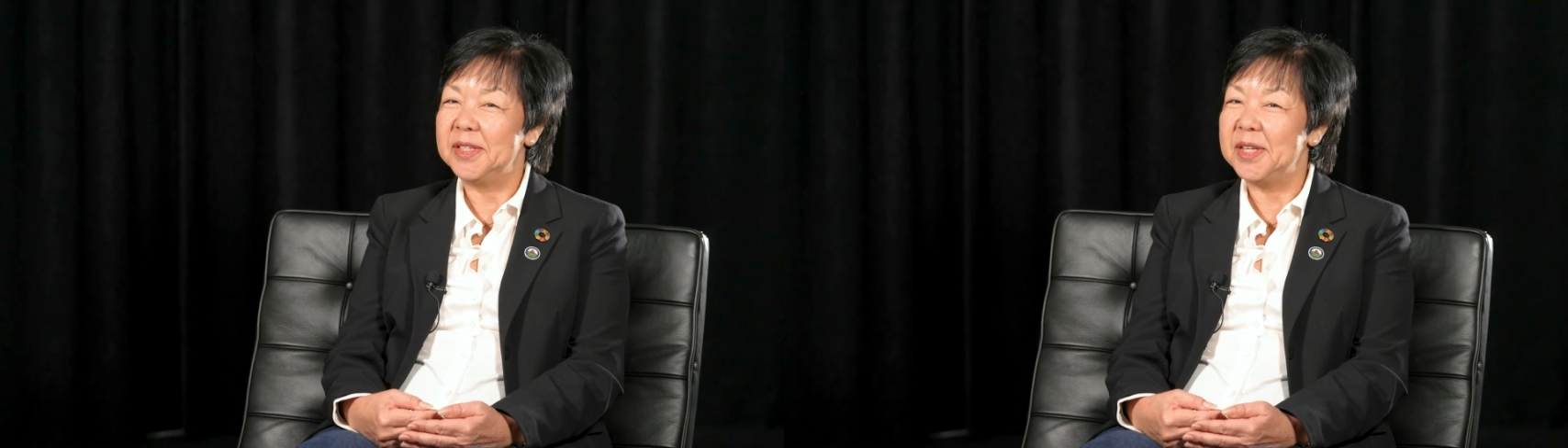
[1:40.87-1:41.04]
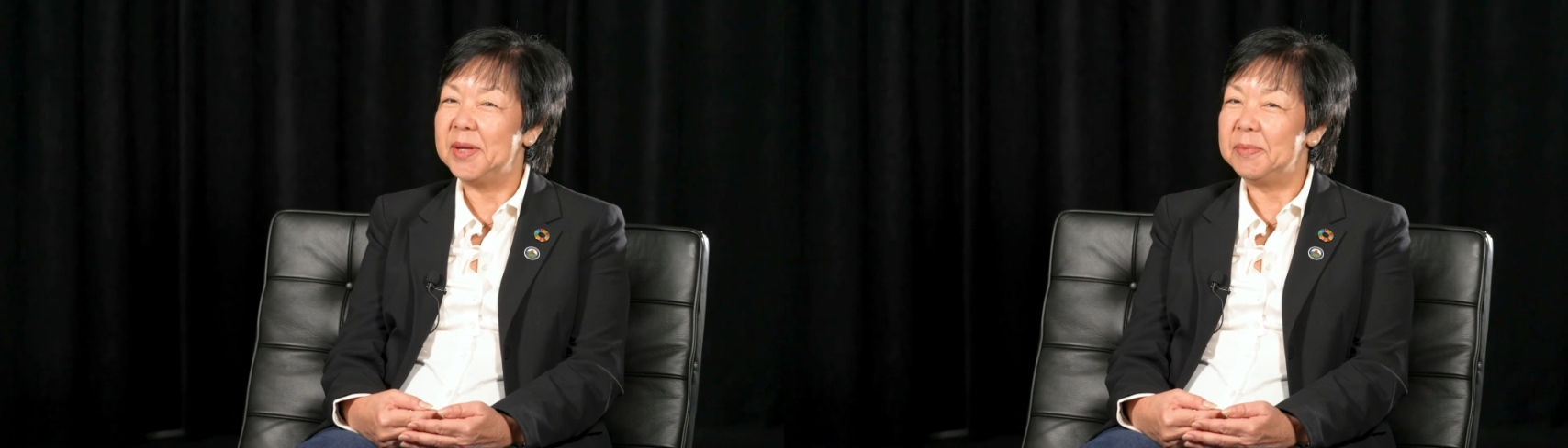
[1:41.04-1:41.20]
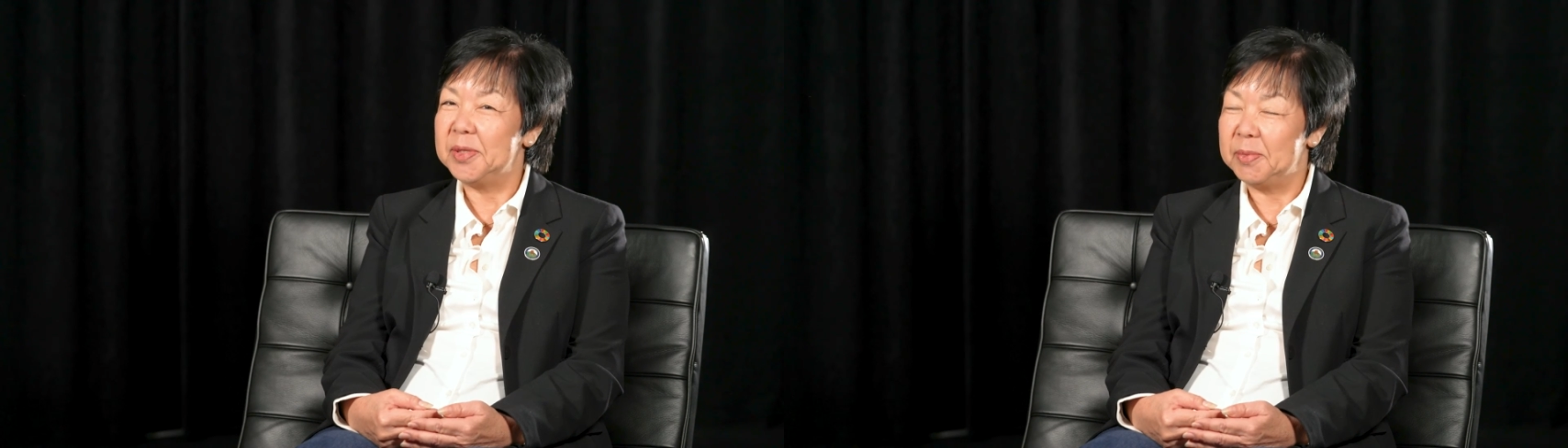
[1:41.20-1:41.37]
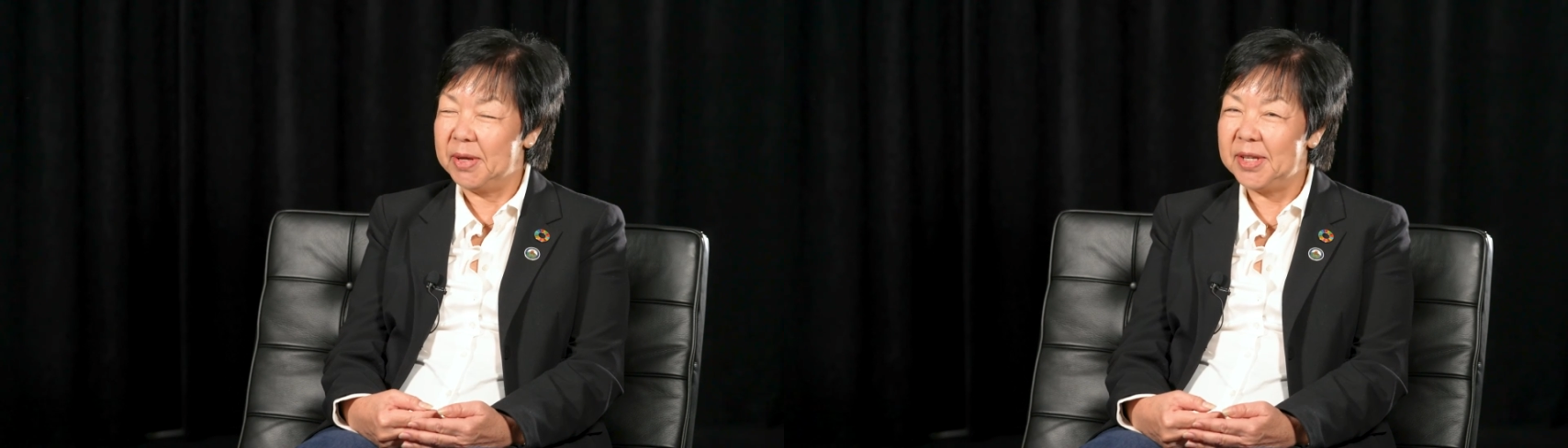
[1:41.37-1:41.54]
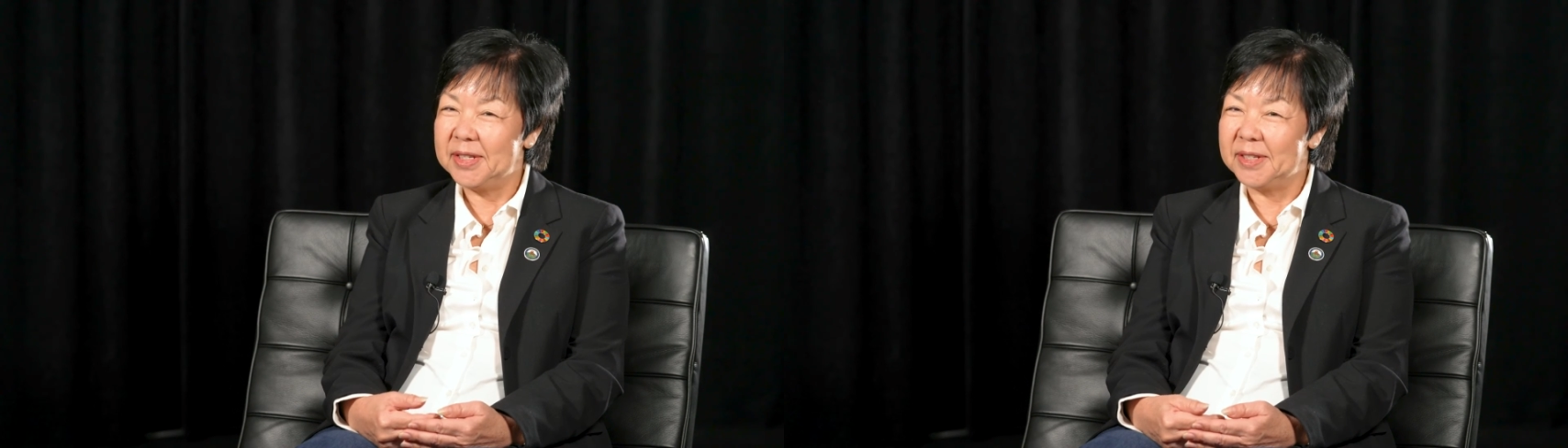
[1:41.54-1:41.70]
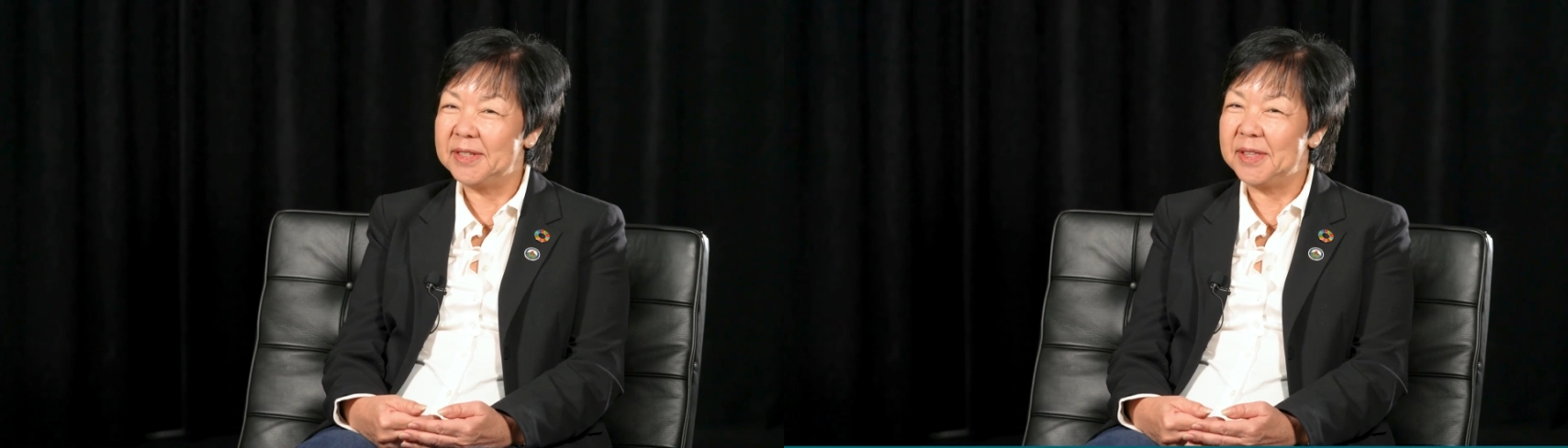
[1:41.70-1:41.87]
same
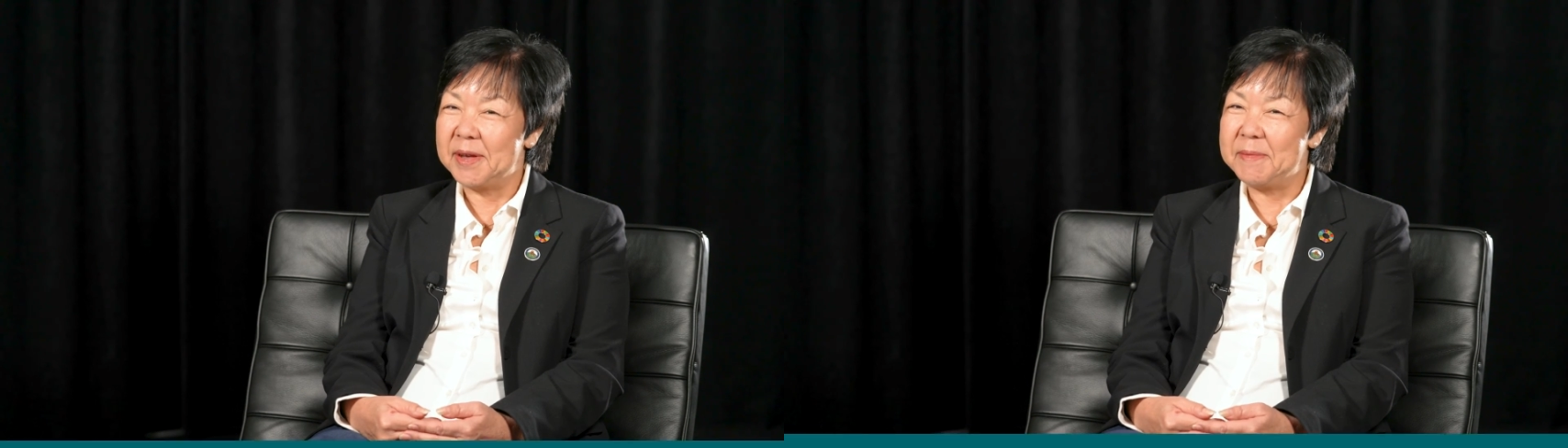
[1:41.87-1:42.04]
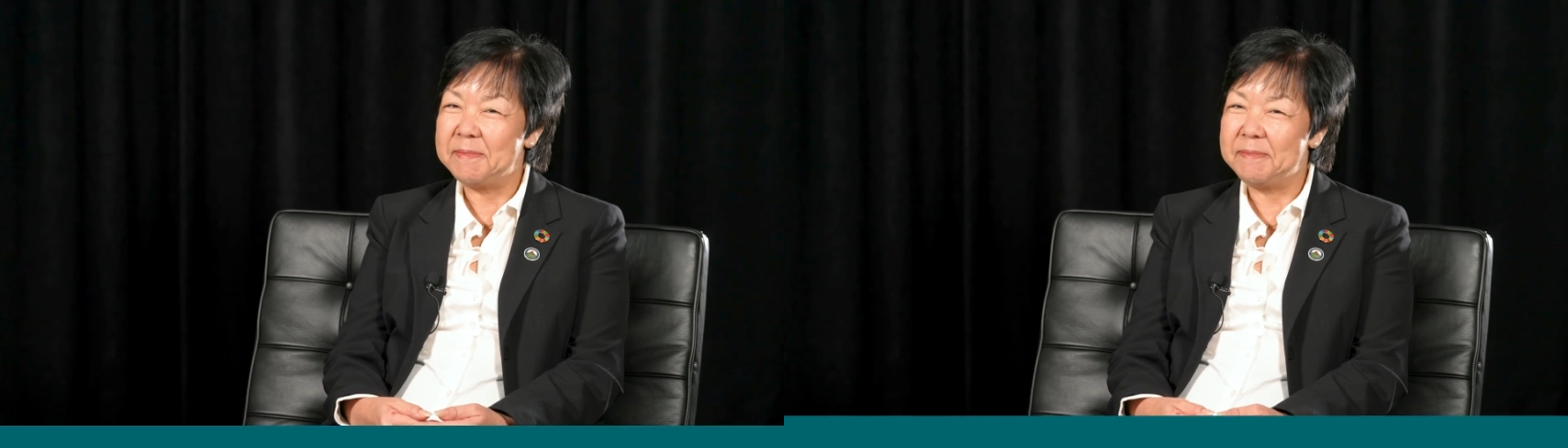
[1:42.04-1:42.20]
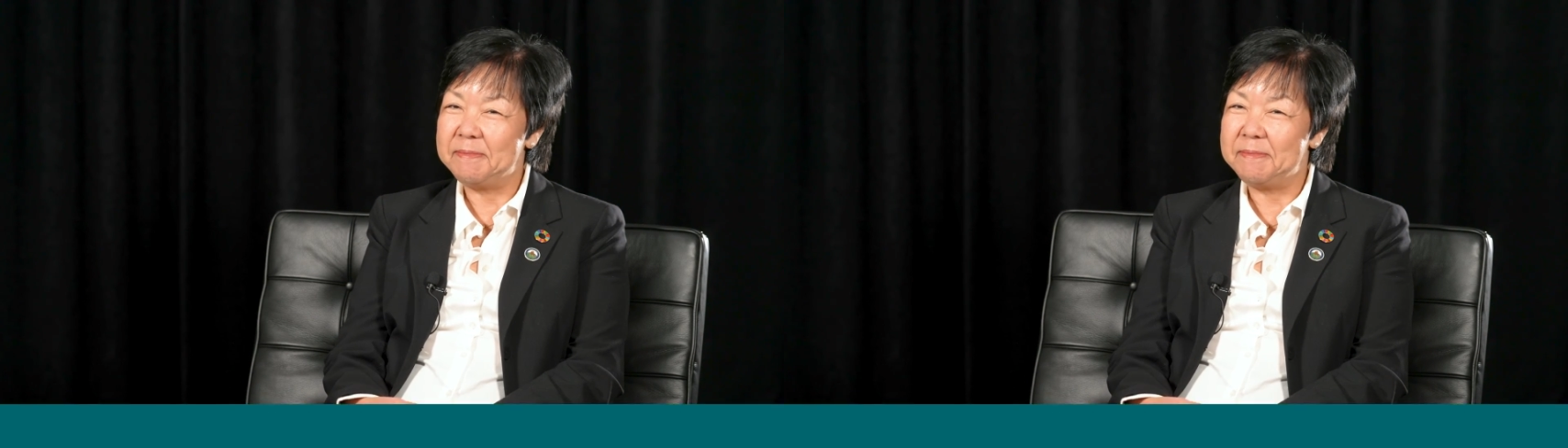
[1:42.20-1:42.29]
space as them.